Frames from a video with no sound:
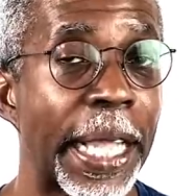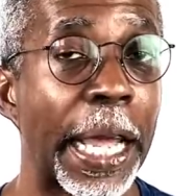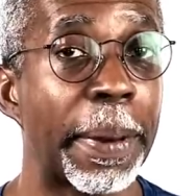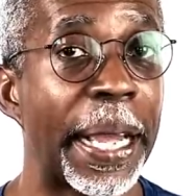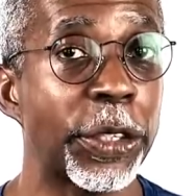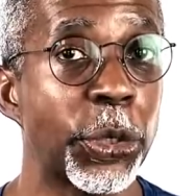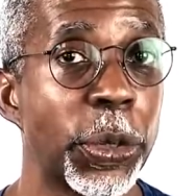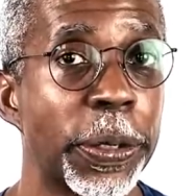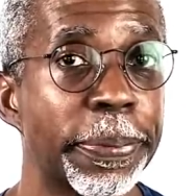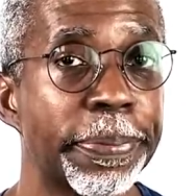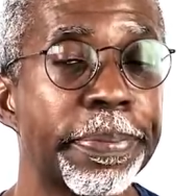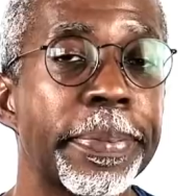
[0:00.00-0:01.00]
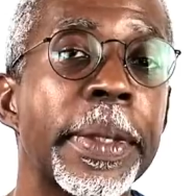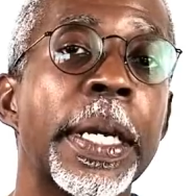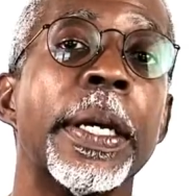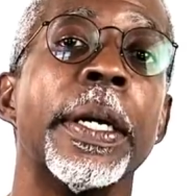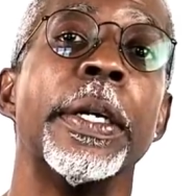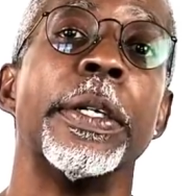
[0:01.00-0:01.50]
Not a bad tool.
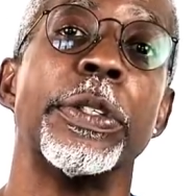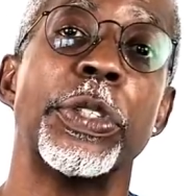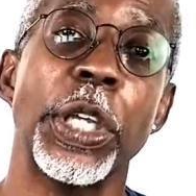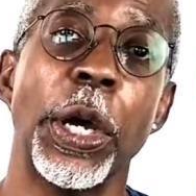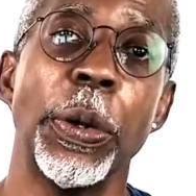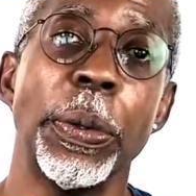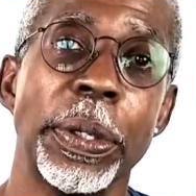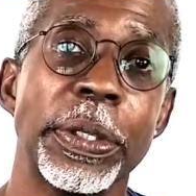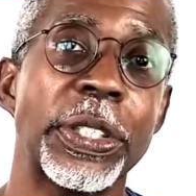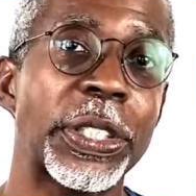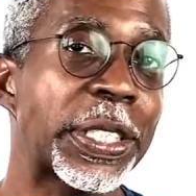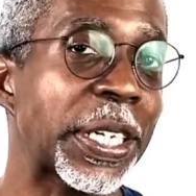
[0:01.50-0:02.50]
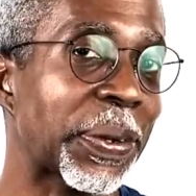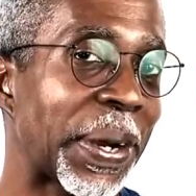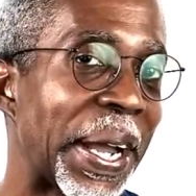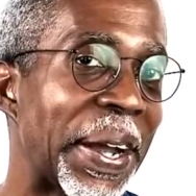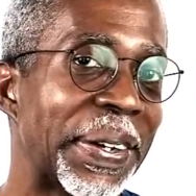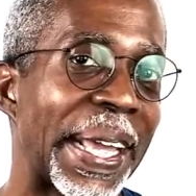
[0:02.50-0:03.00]
So stick
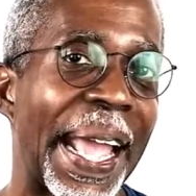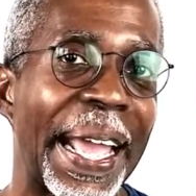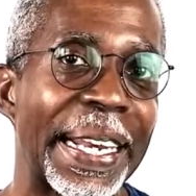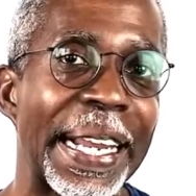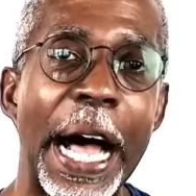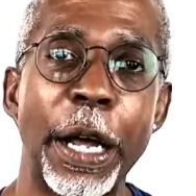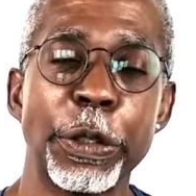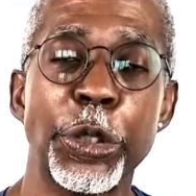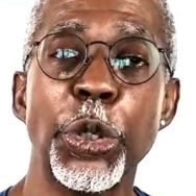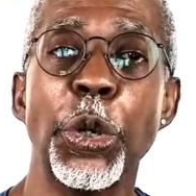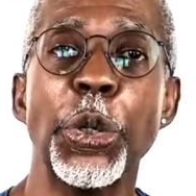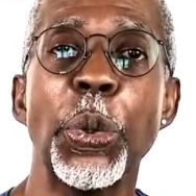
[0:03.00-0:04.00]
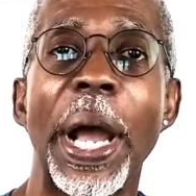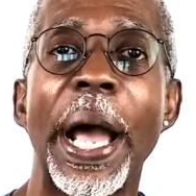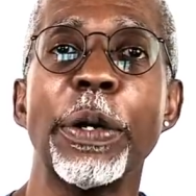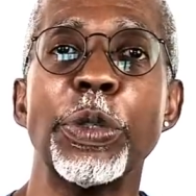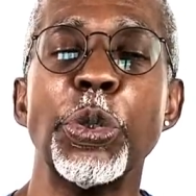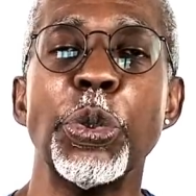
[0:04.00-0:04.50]
around and I'll show you
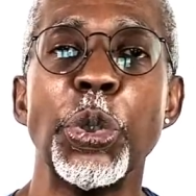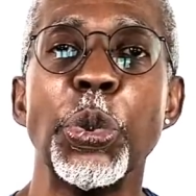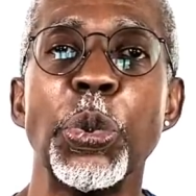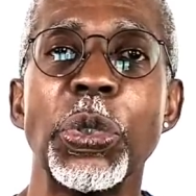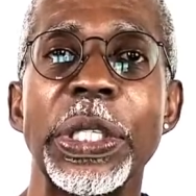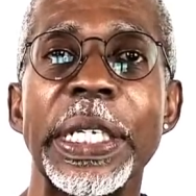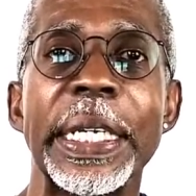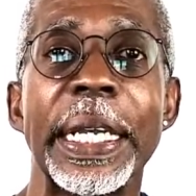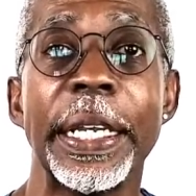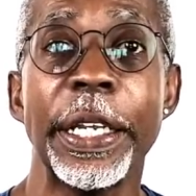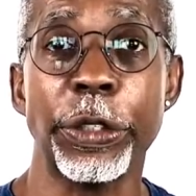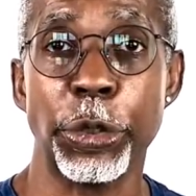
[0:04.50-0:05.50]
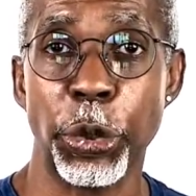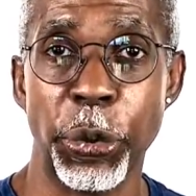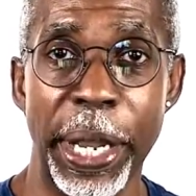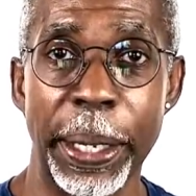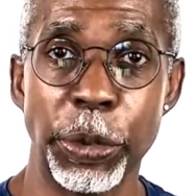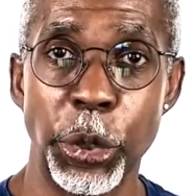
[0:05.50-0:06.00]
how to use the
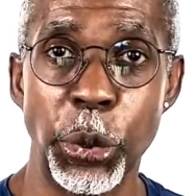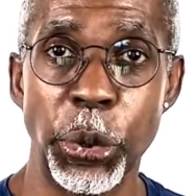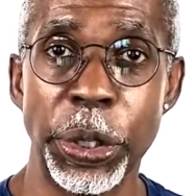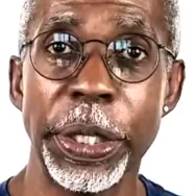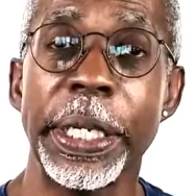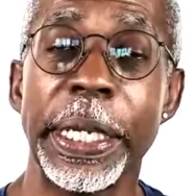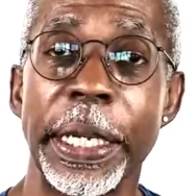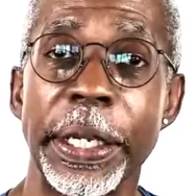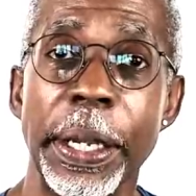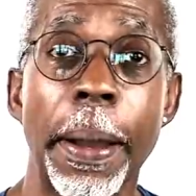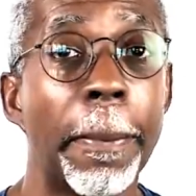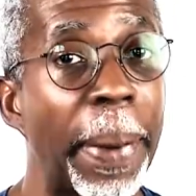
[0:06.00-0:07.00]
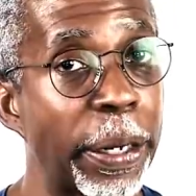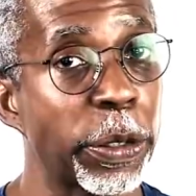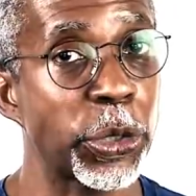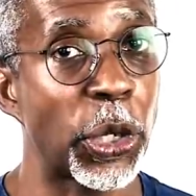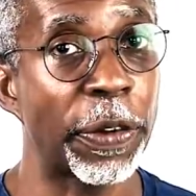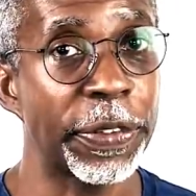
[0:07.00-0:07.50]
histogram tool in
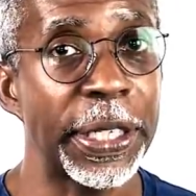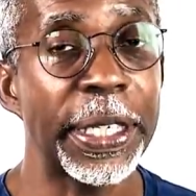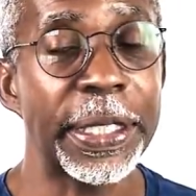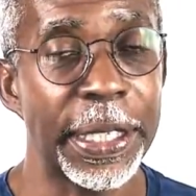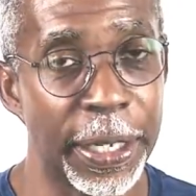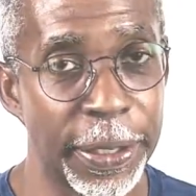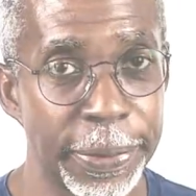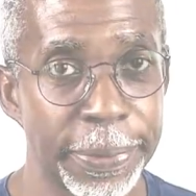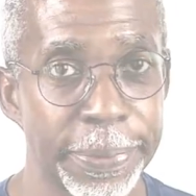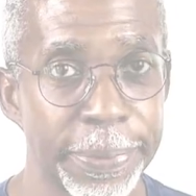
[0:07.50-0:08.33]
Microsoft Excel.